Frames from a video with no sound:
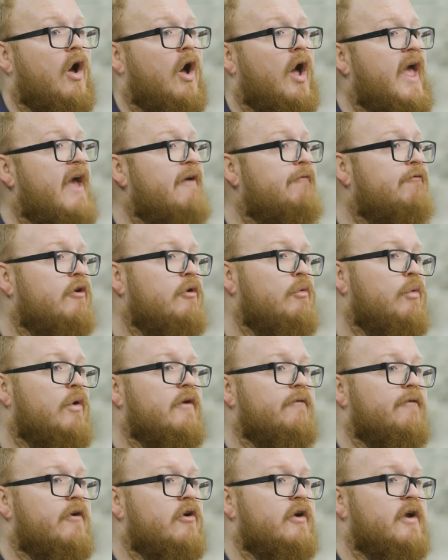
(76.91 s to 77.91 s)
Every one
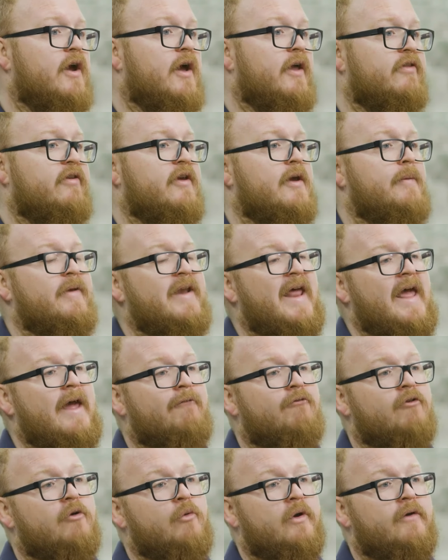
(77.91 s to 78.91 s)
of our cuts come in
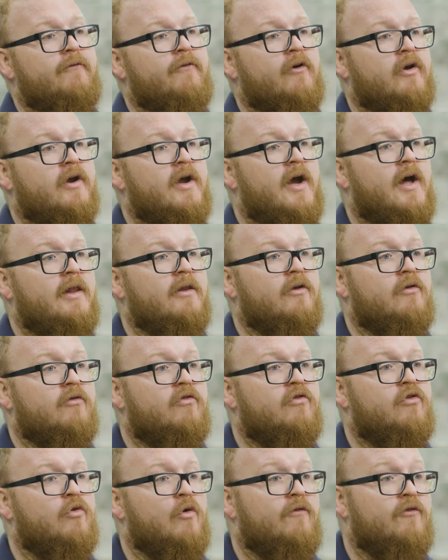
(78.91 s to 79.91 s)
every one of our colors.
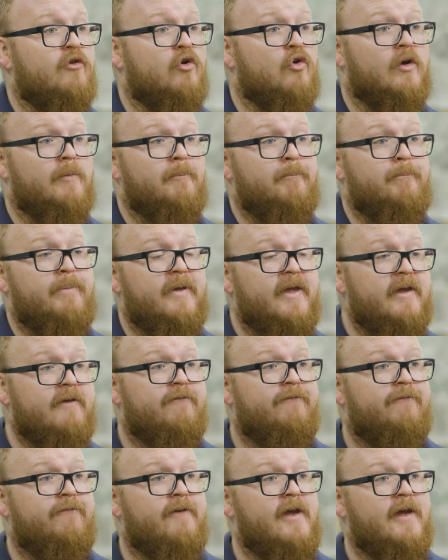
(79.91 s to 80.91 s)
So if you're a big
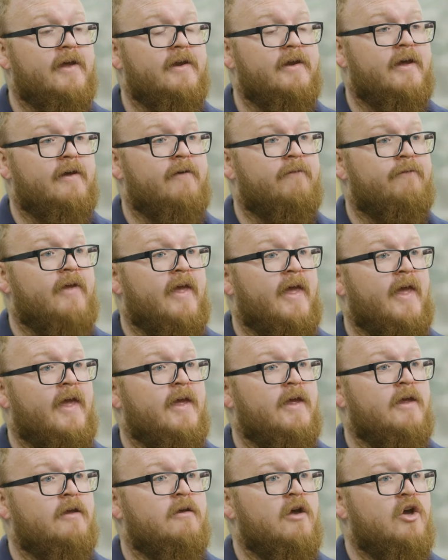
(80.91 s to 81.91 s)
fan of
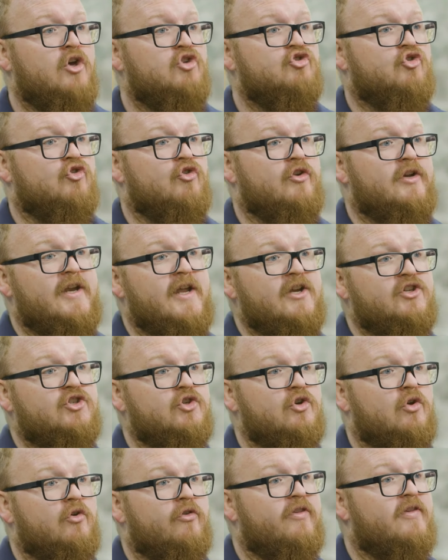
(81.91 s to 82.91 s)
a
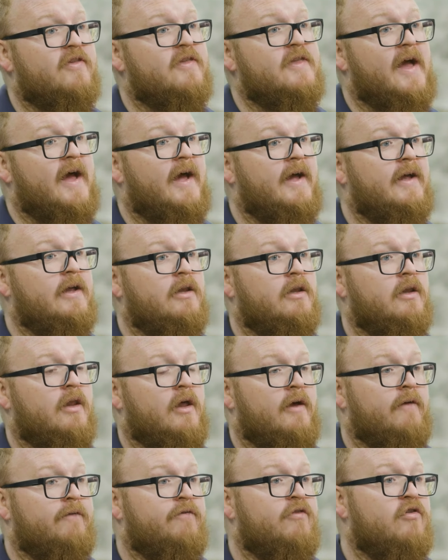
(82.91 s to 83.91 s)
traditional style
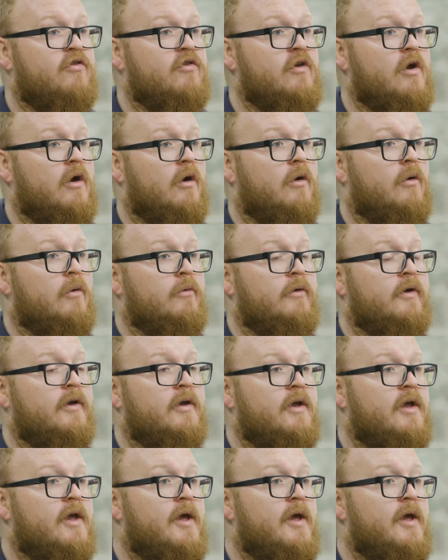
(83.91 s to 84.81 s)
of stone,